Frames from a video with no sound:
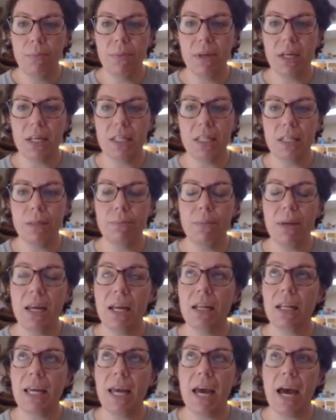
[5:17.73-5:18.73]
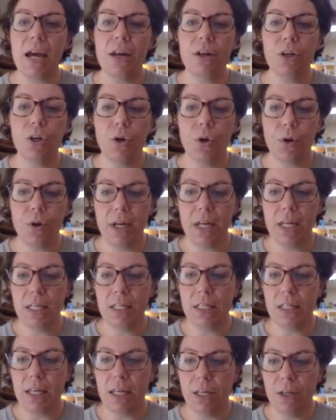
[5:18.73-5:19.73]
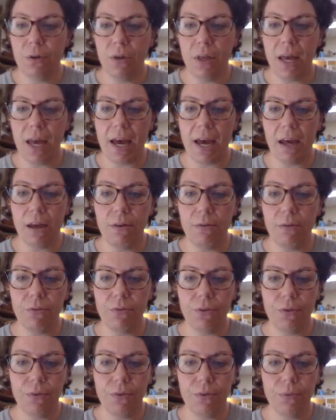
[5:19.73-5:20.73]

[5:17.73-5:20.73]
because the main categories that you'll have